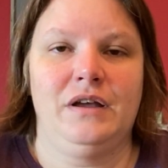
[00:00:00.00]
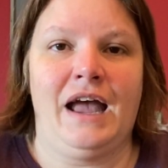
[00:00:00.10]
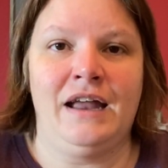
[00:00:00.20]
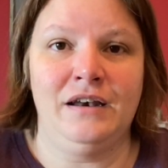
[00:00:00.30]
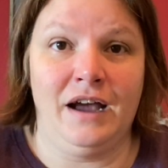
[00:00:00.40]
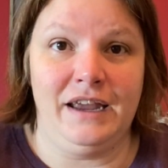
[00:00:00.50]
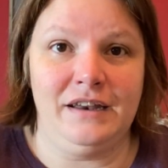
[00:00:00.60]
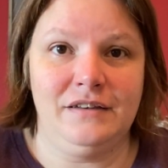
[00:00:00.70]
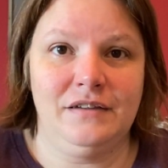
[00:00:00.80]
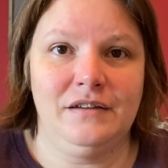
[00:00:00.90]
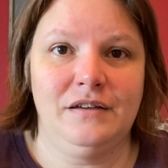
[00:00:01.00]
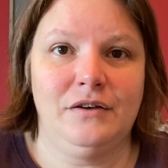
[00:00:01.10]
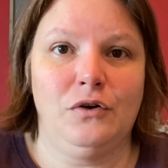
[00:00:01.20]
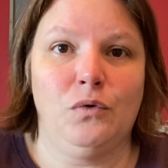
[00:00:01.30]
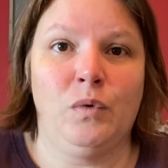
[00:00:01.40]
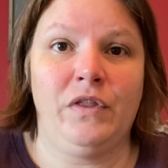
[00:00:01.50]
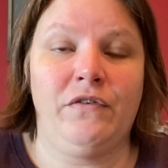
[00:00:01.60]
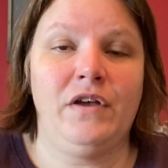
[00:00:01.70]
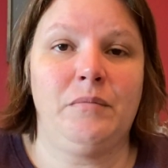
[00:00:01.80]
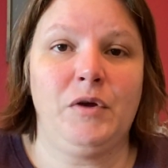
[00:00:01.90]
at night when the
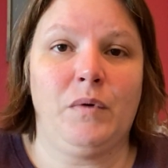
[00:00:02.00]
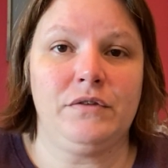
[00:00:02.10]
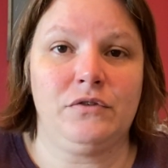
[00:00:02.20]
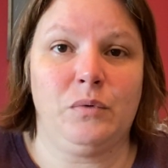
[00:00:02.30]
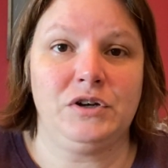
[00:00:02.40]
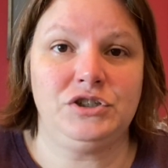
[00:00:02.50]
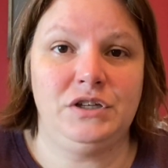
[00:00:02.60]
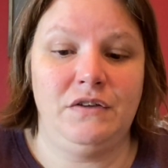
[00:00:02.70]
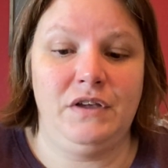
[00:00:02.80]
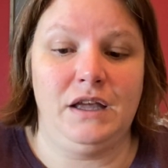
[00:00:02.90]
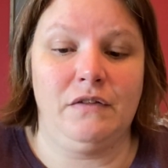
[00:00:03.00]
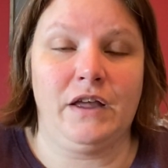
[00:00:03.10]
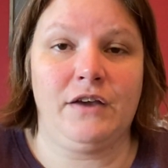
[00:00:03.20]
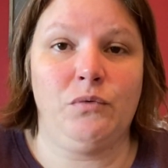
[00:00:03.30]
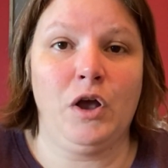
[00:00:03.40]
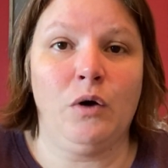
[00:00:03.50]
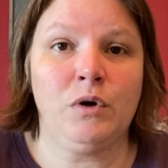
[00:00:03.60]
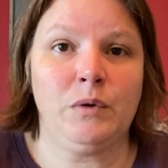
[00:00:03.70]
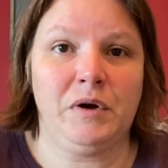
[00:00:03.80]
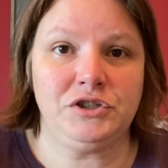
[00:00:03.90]
family wants to watch TV. Like if we all
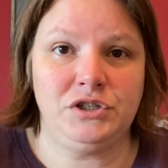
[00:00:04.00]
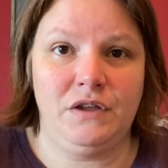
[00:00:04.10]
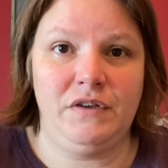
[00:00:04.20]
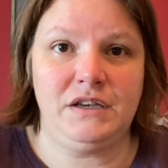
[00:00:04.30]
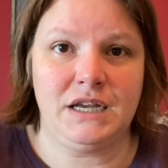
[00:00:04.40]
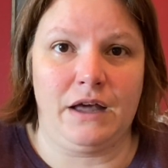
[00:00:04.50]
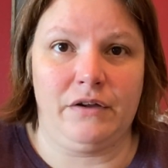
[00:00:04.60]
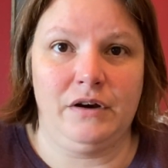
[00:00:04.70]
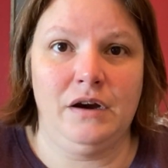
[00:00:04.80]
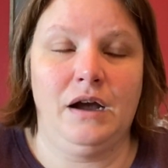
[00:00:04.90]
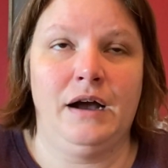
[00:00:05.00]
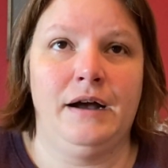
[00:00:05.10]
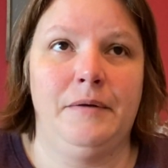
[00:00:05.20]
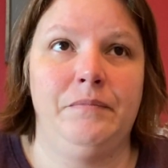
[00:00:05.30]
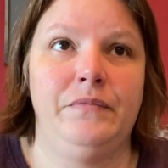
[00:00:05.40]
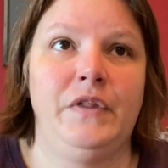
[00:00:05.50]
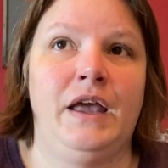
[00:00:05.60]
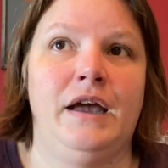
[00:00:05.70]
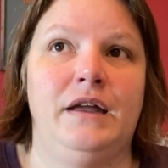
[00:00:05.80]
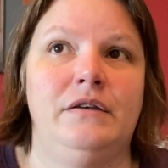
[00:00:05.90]
want to watch TV together,
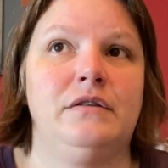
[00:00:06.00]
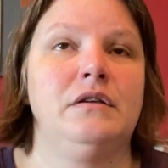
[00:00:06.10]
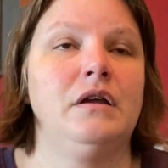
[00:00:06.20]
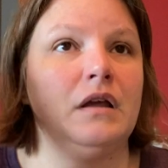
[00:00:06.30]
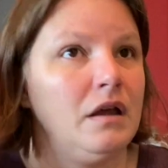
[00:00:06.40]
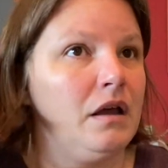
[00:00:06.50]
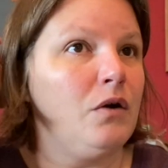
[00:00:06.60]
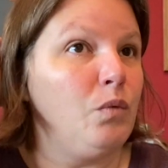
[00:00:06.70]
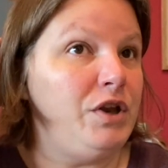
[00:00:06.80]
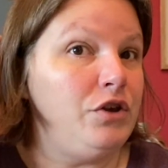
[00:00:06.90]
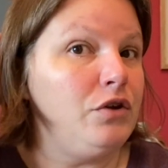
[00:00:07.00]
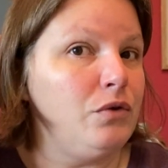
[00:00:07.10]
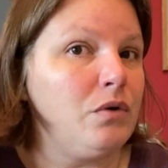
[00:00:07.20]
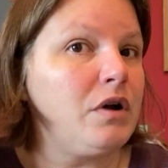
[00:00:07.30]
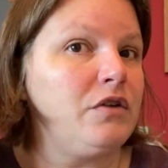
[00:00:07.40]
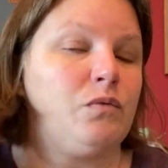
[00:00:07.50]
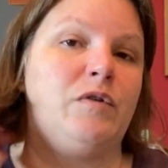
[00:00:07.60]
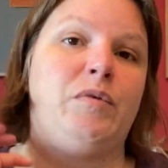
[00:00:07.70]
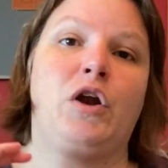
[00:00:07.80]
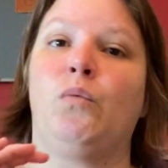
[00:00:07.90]
and we do because
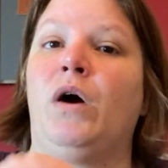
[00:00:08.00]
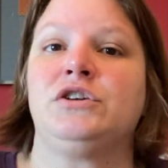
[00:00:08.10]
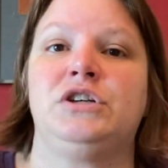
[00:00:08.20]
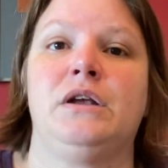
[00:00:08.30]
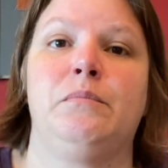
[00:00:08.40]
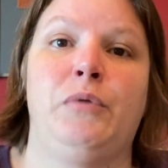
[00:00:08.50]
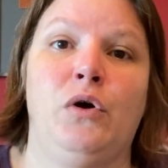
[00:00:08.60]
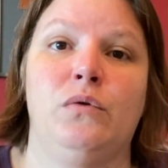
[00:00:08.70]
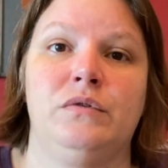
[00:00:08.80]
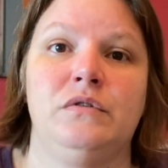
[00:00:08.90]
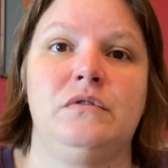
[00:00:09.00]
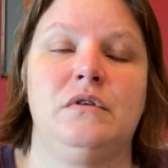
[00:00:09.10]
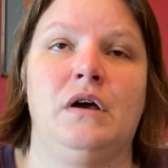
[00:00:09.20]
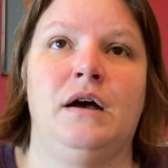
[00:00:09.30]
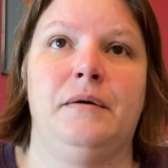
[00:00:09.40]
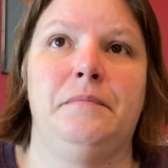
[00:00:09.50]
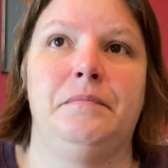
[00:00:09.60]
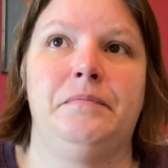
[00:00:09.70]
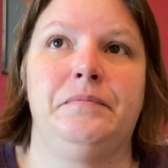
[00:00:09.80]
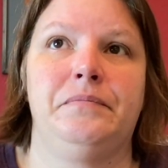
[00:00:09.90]
we've been watching Bones,
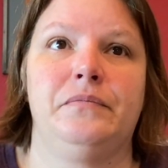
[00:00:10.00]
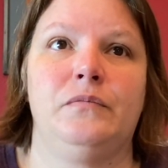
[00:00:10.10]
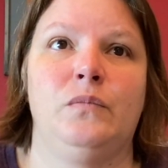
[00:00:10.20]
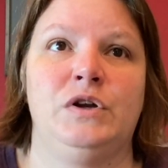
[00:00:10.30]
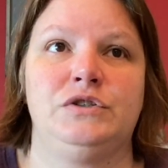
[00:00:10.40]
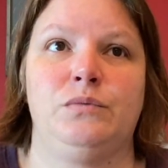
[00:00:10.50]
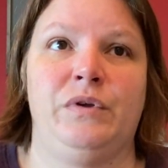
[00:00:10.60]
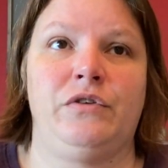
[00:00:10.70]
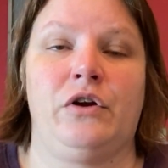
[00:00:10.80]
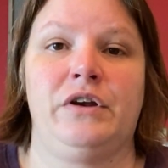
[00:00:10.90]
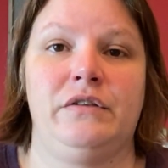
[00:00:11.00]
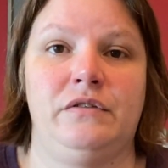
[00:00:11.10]
which we started at